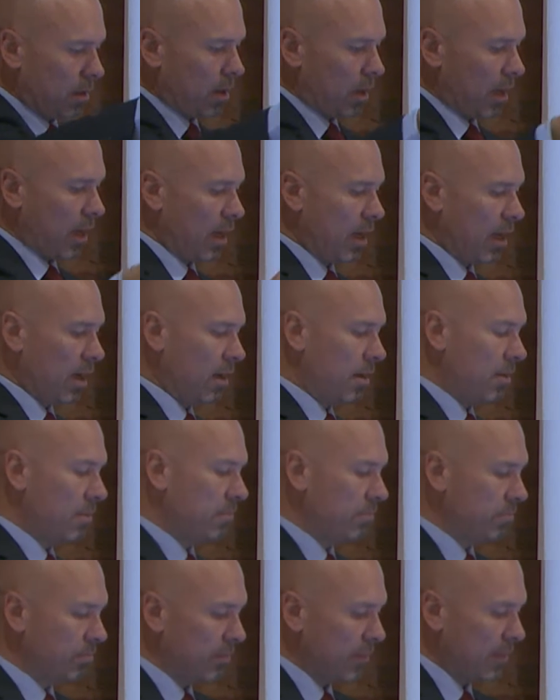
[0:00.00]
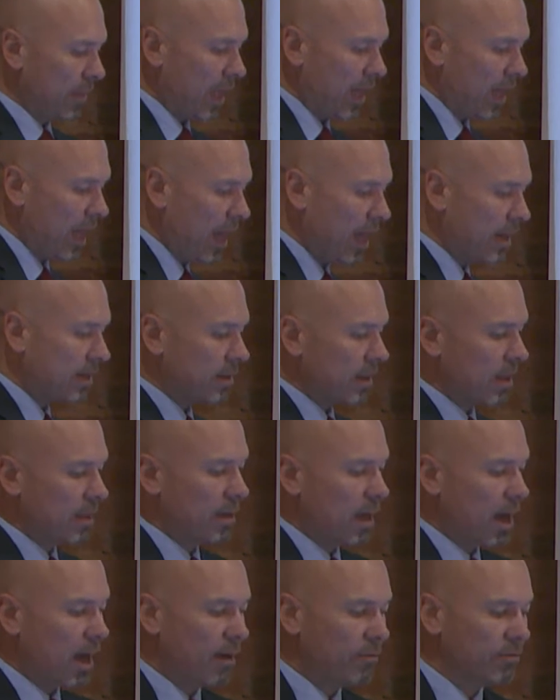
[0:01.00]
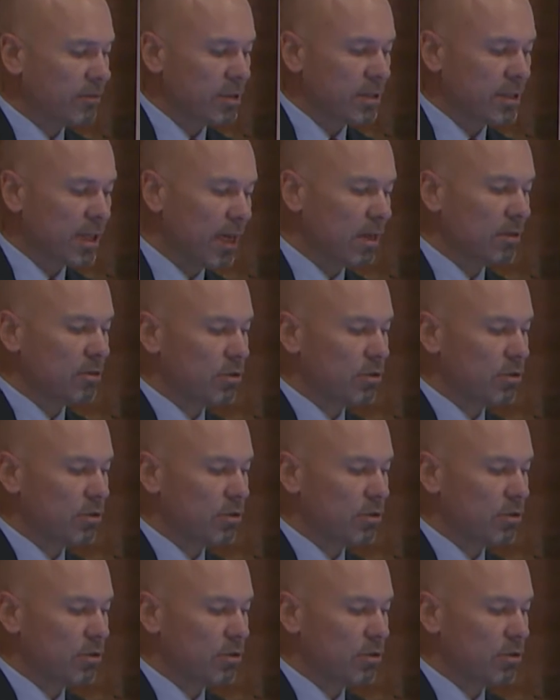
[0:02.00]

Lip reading: They had an after-sale